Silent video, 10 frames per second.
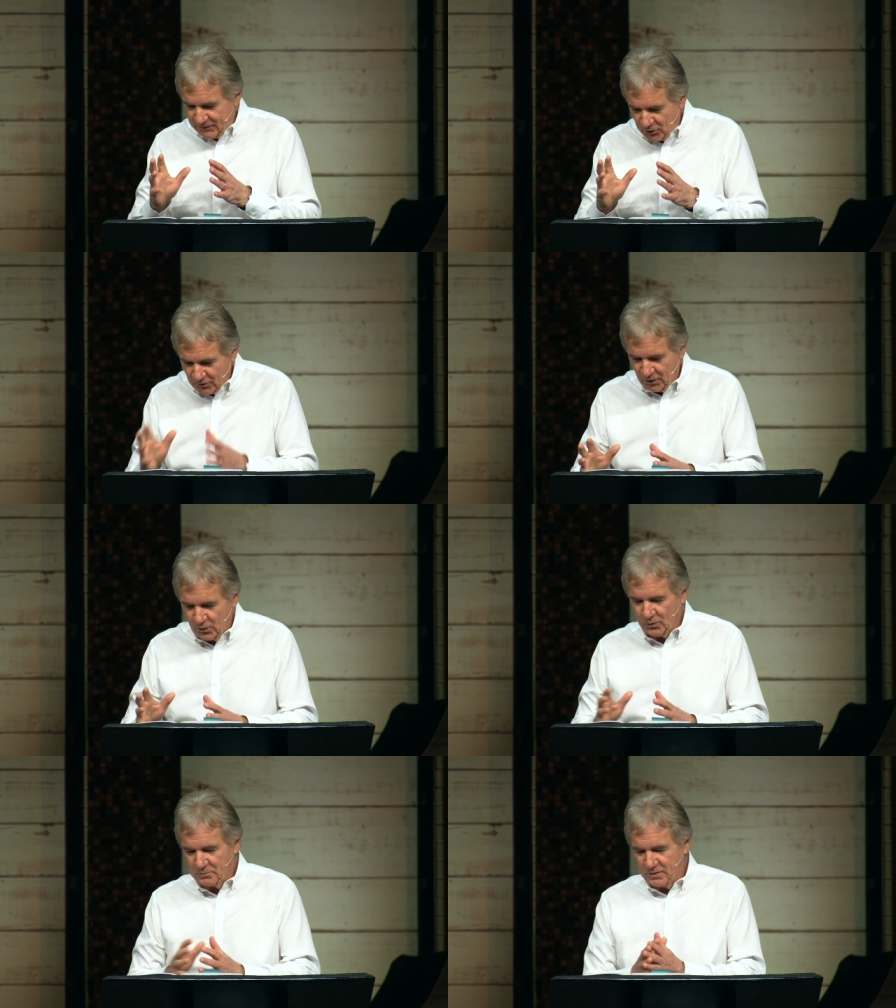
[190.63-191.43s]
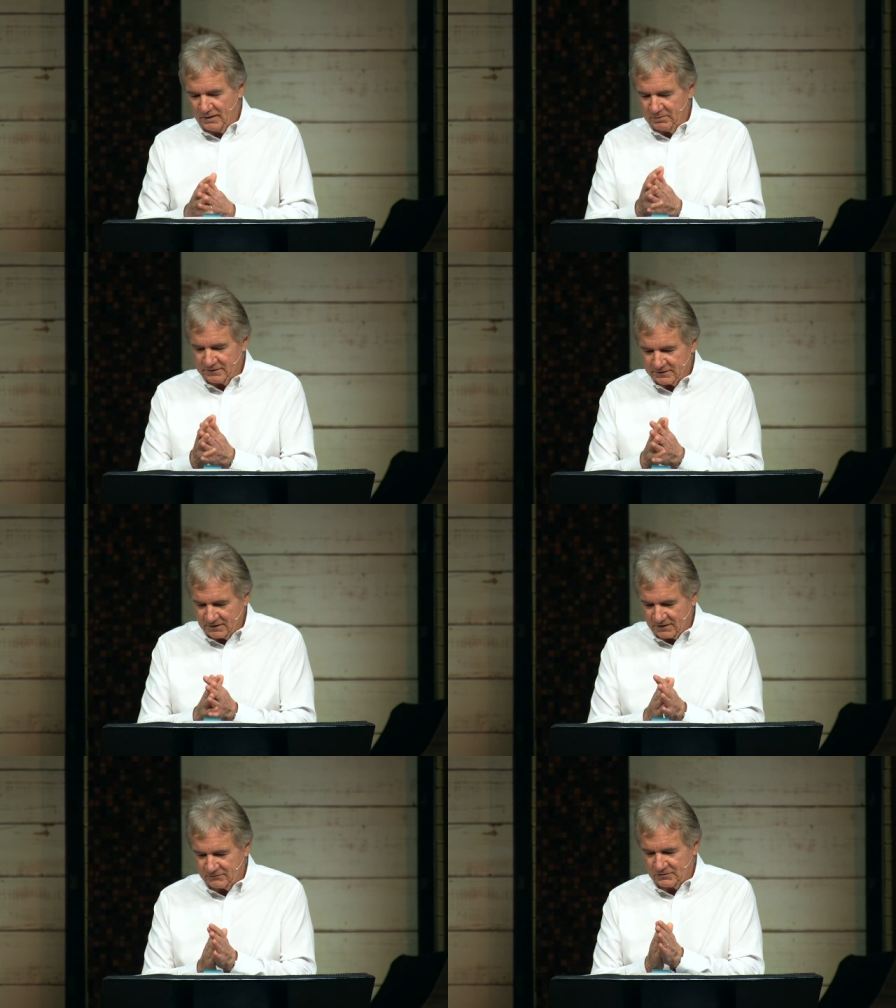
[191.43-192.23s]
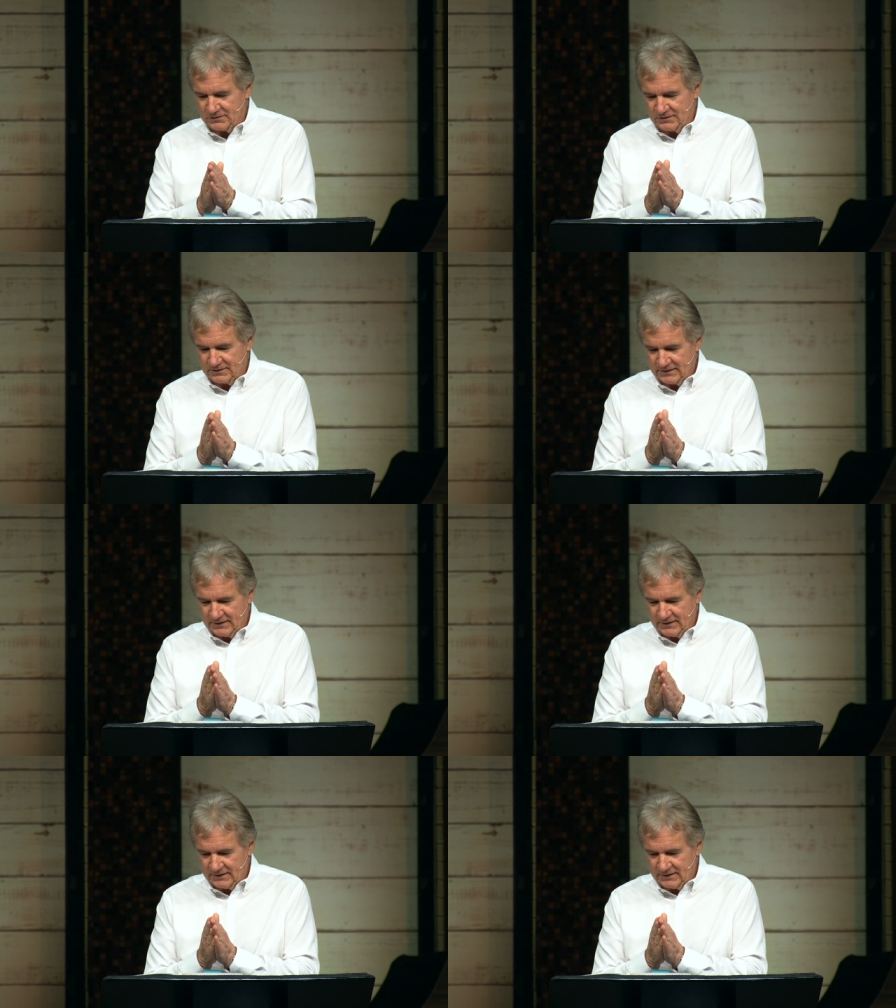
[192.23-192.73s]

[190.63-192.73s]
you know probably the novel.